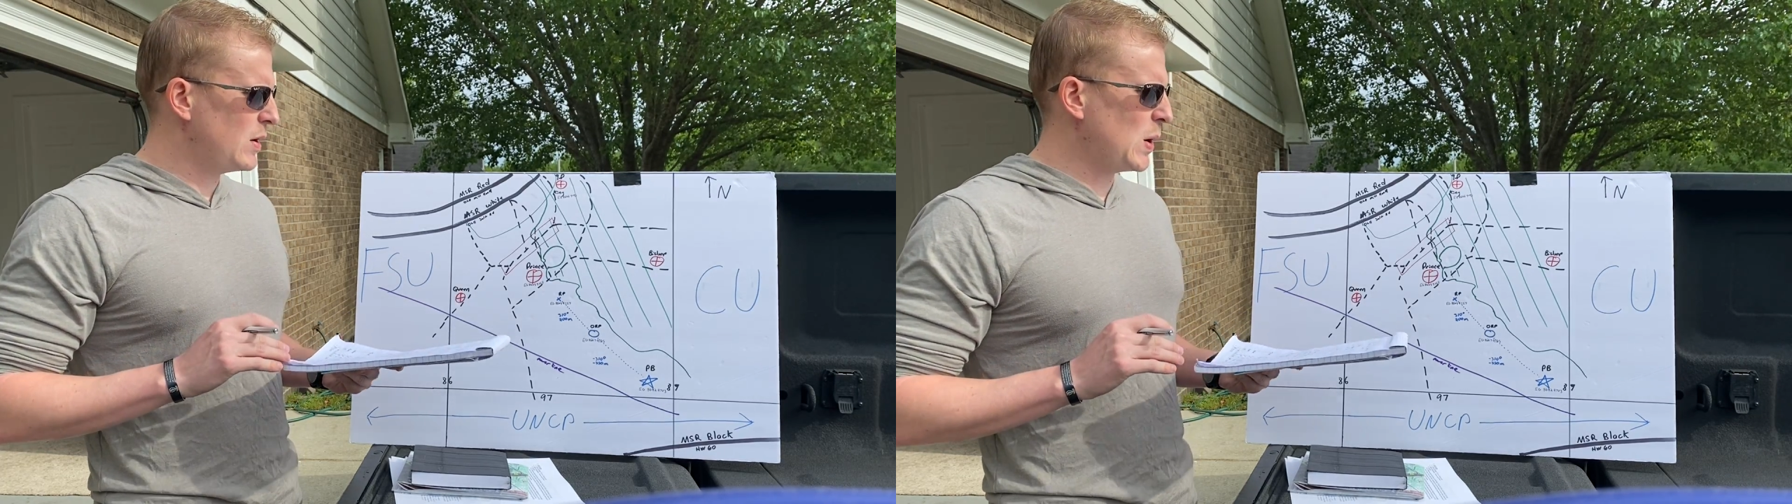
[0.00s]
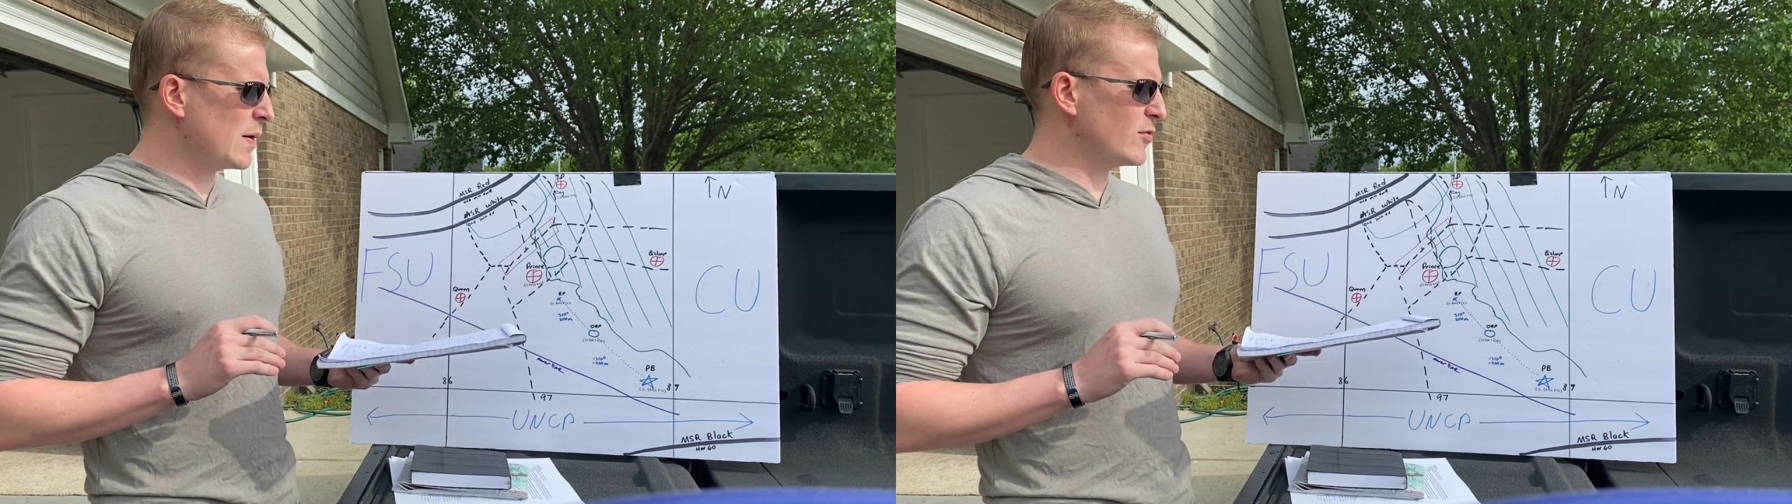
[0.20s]

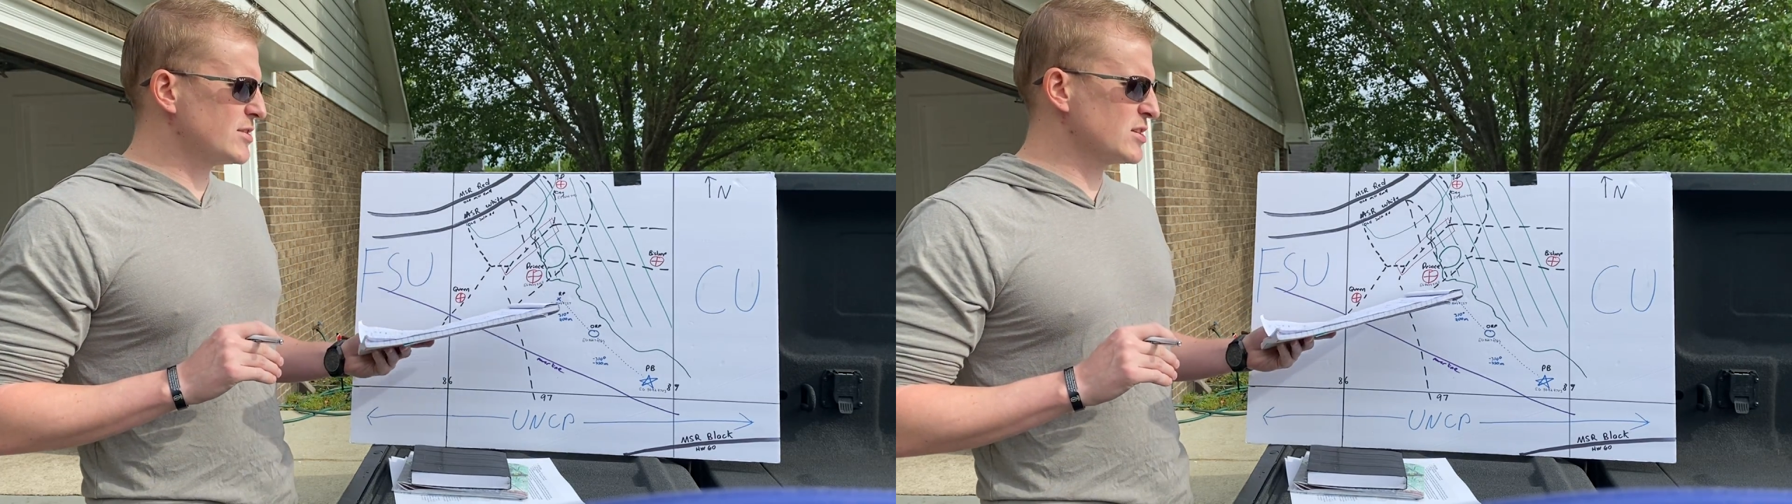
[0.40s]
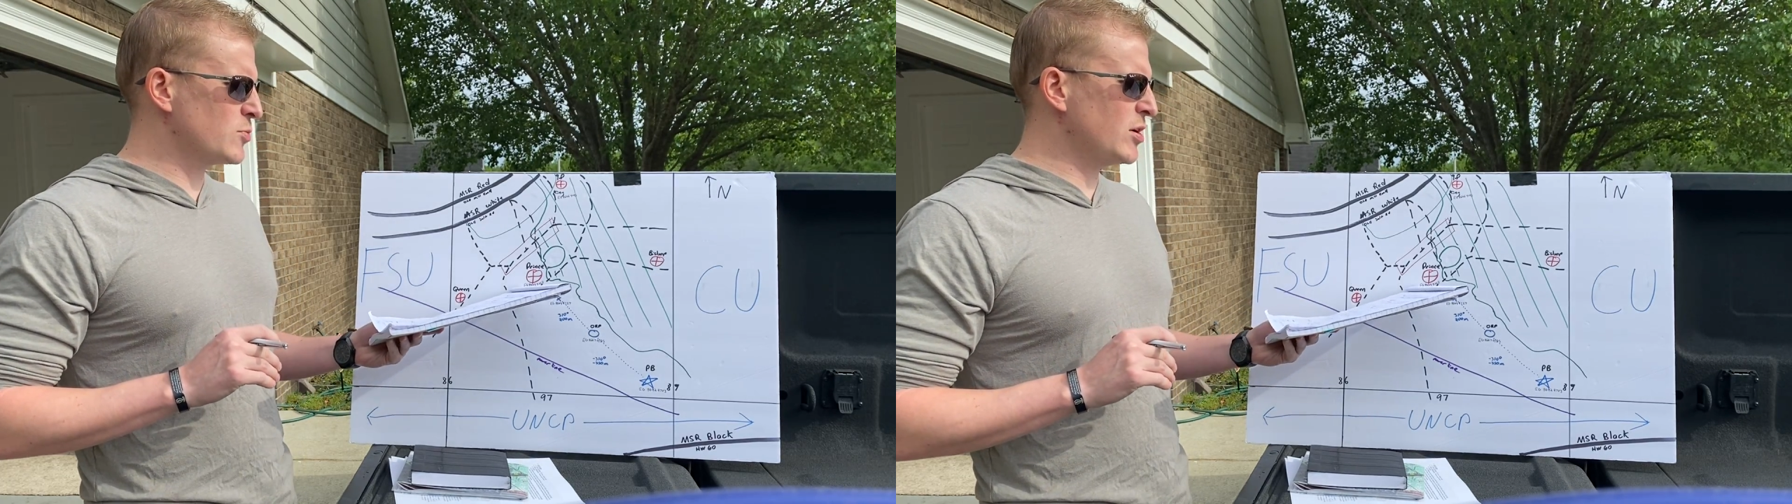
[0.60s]
However,
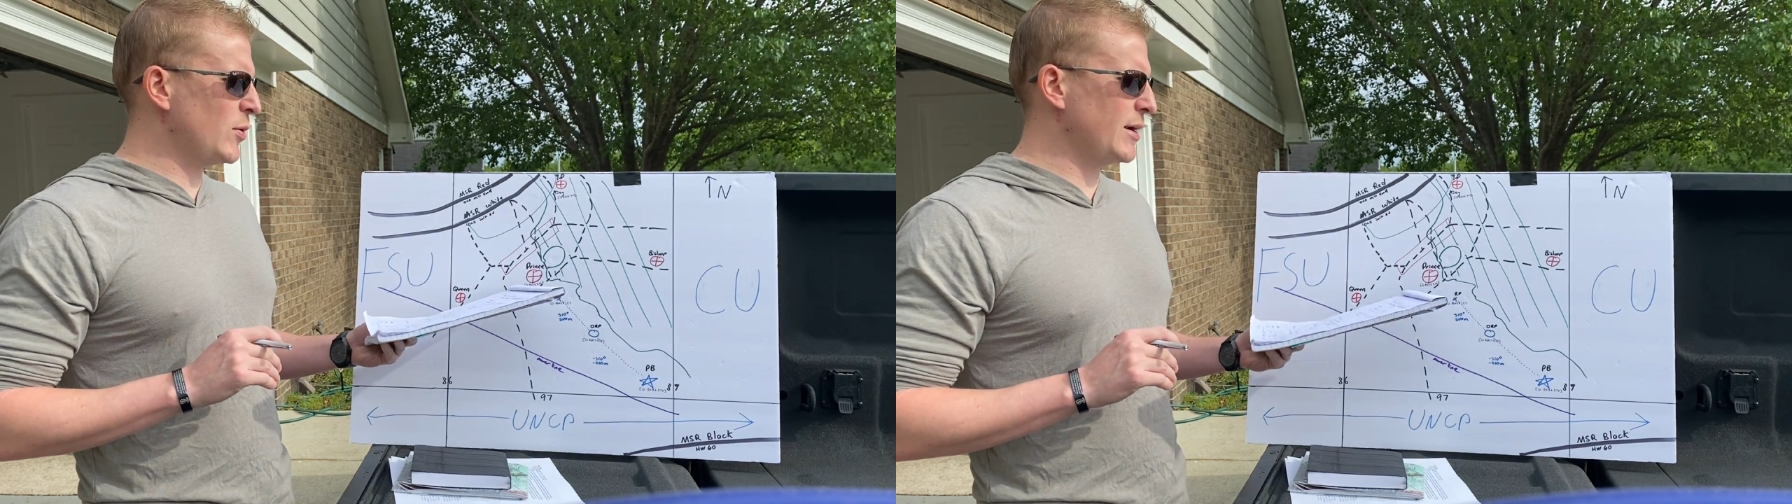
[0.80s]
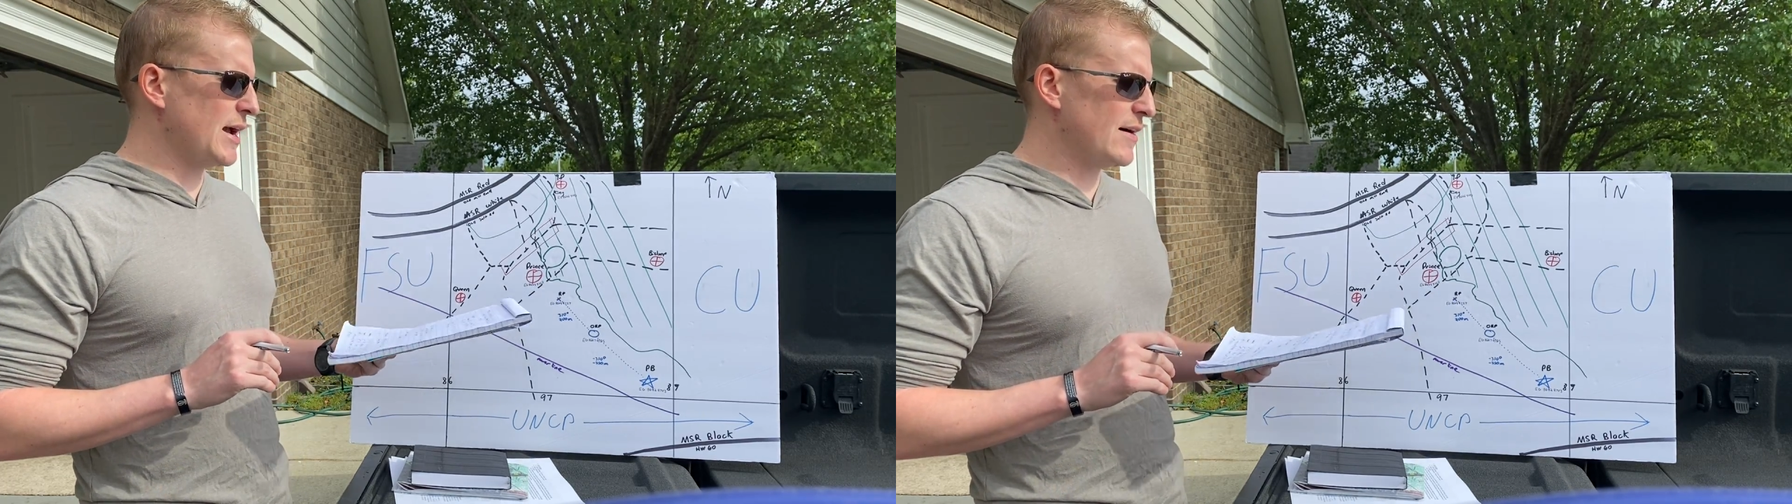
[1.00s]
since we're
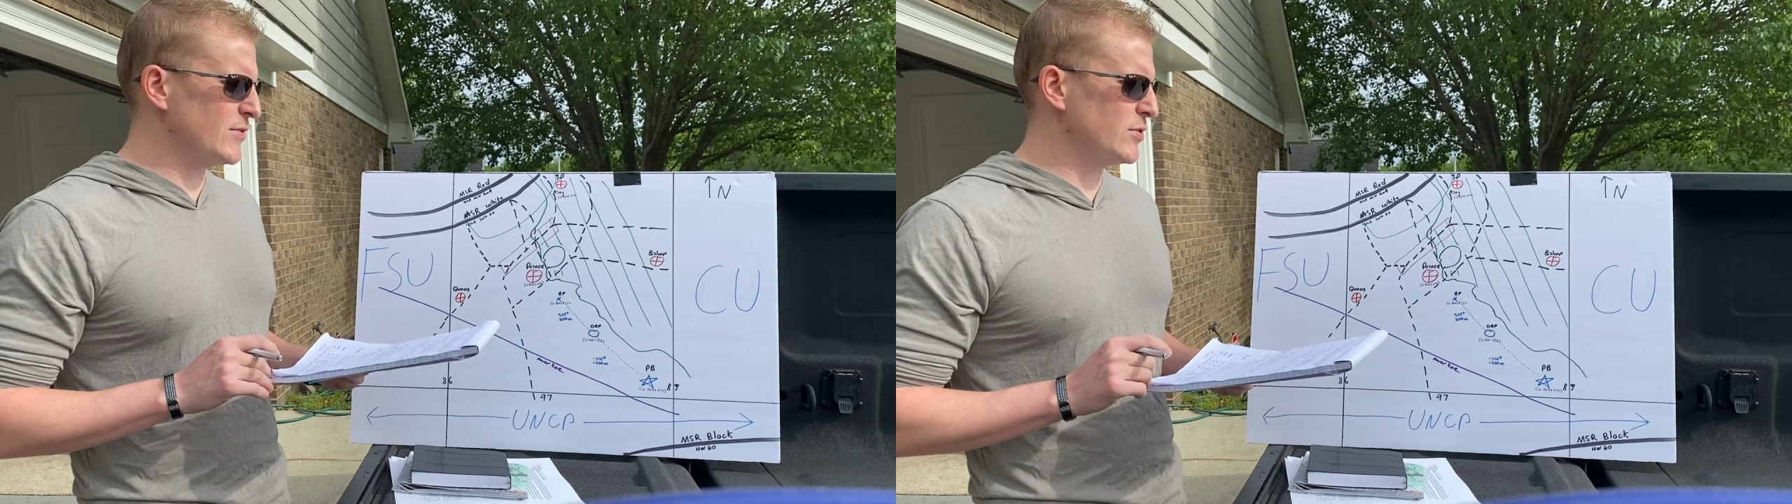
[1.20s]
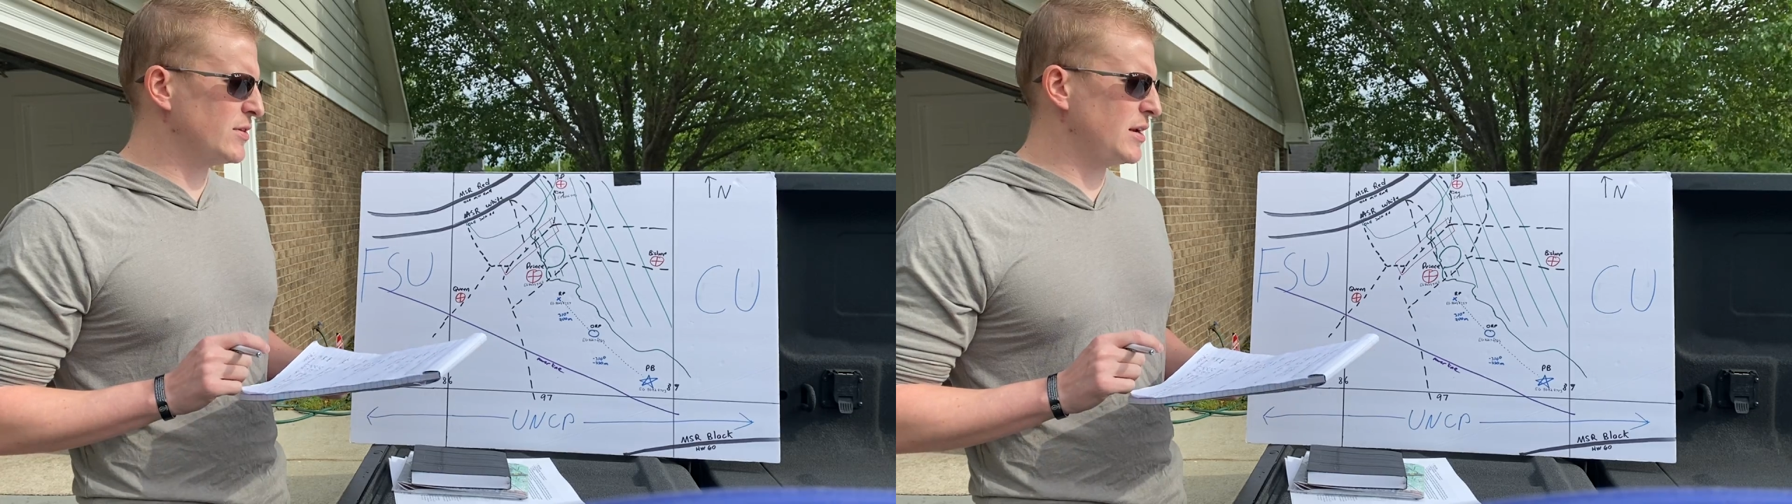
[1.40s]
going
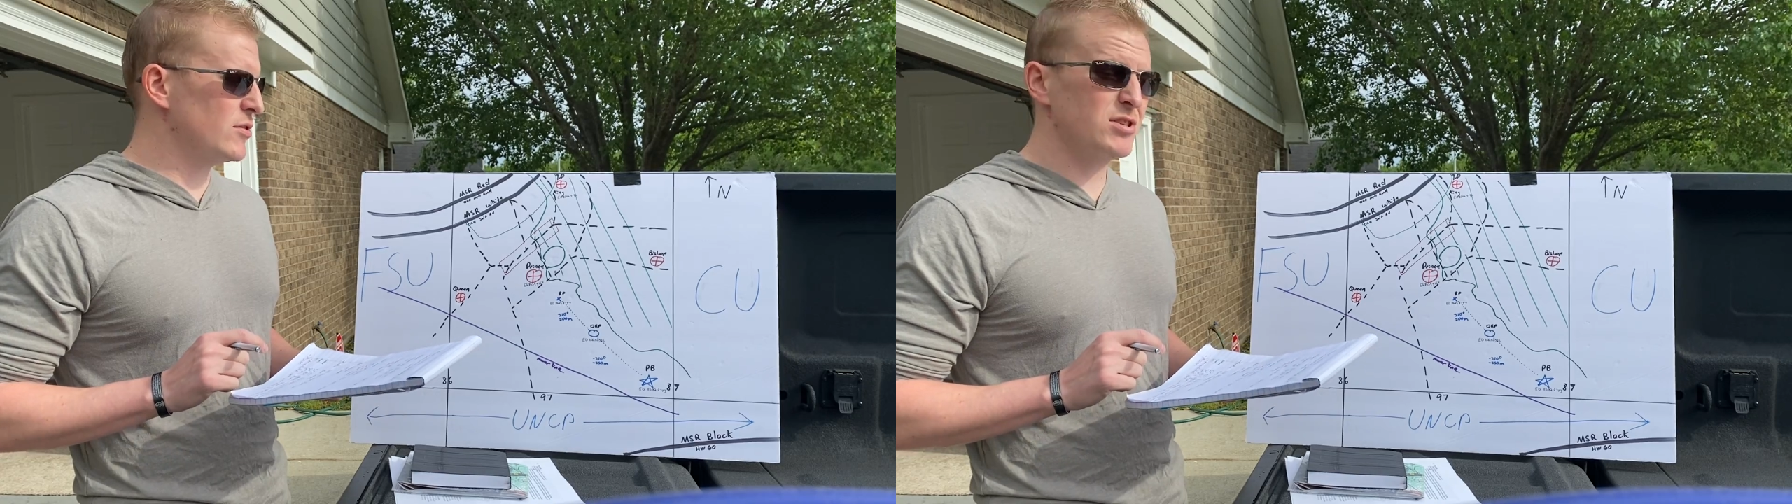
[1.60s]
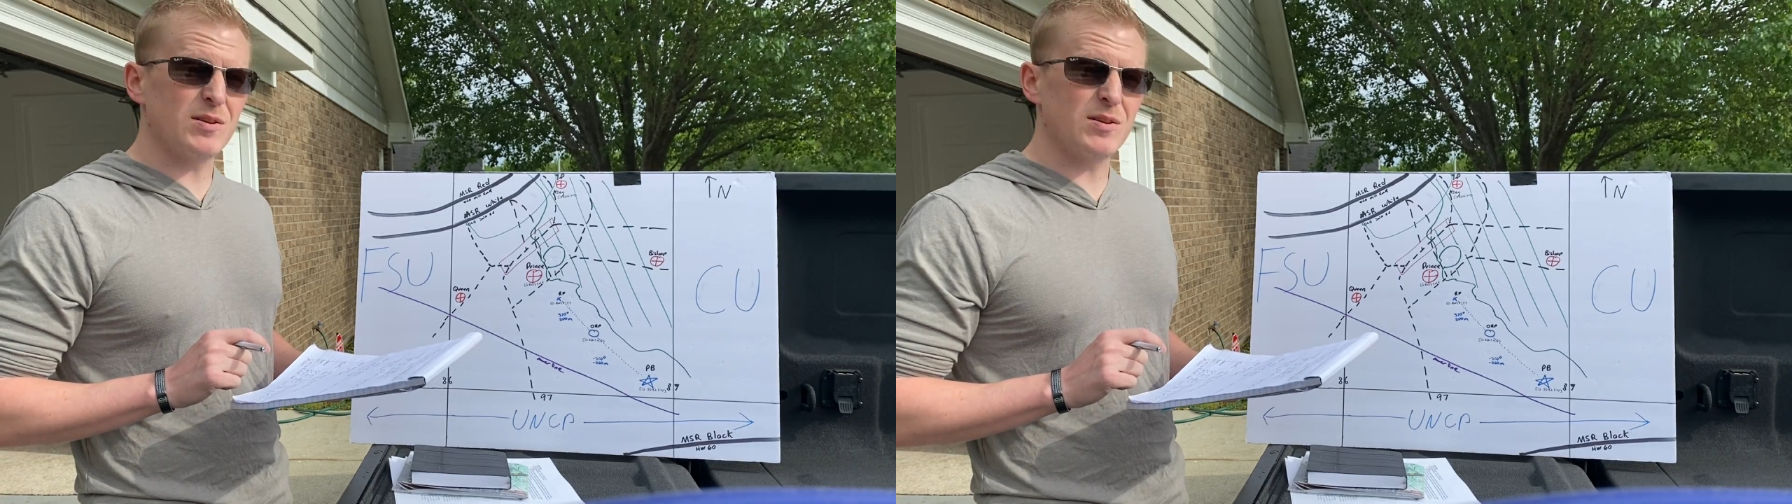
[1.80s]
after their